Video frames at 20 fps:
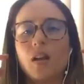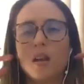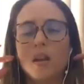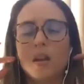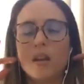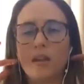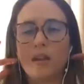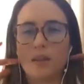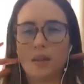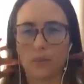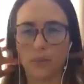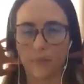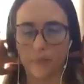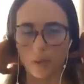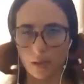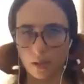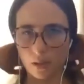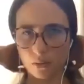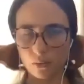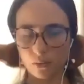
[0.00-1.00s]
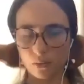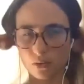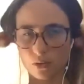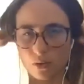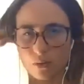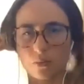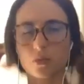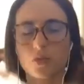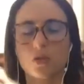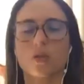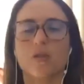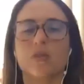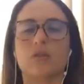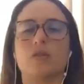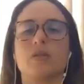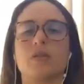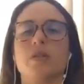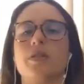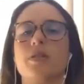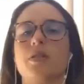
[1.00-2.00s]
And then we can do some
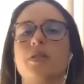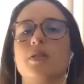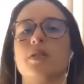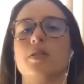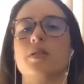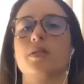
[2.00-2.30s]
shoulders.